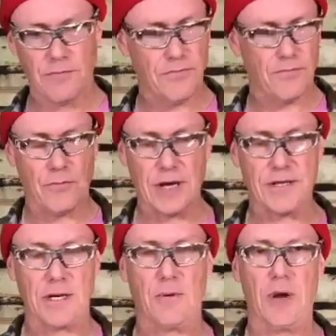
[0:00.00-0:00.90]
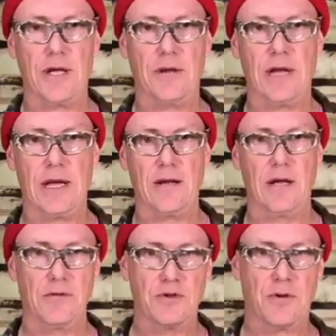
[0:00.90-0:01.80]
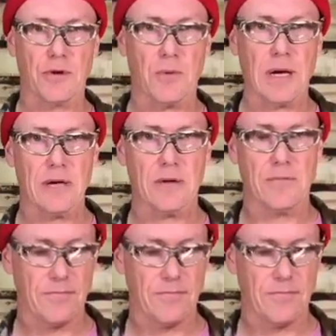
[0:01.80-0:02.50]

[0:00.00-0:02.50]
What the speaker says: racing where you need stronger wheel.